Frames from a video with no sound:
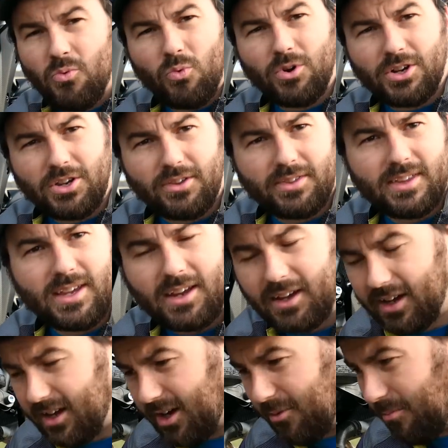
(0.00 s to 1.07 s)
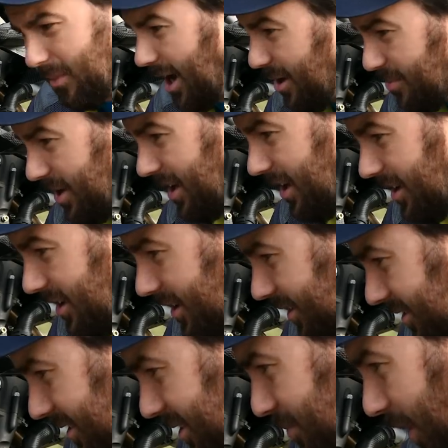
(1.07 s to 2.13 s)
What do you think? My opinion
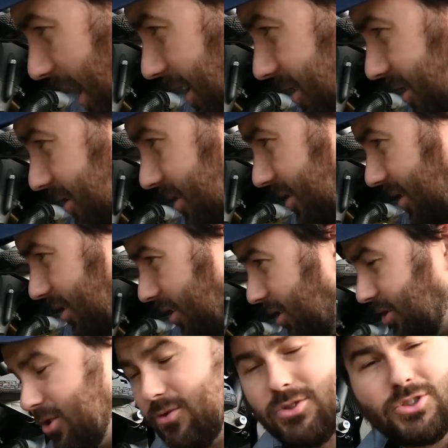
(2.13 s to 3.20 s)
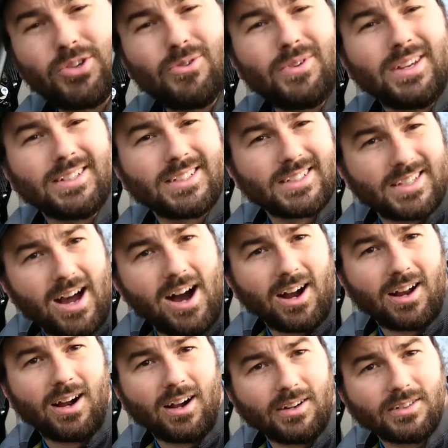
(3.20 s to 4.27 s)
is these bikes could use tuning
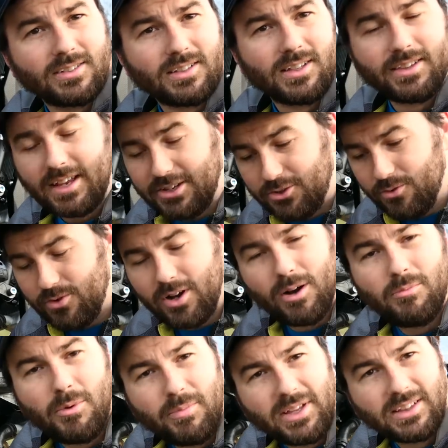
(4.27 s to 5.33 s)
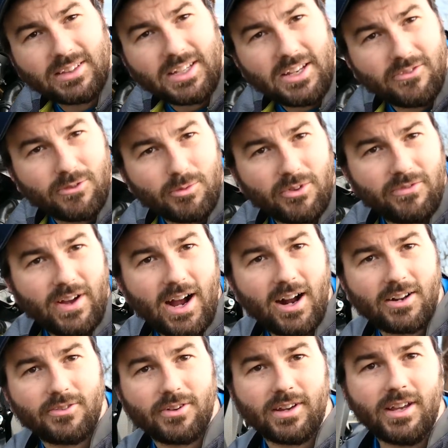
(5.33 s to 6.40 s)
stock, honestly. They do come a bit lean from the
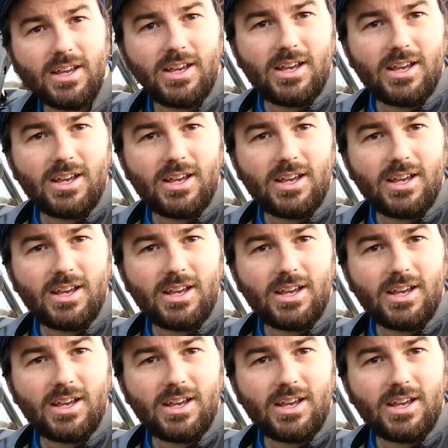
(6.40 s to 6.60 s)
factory.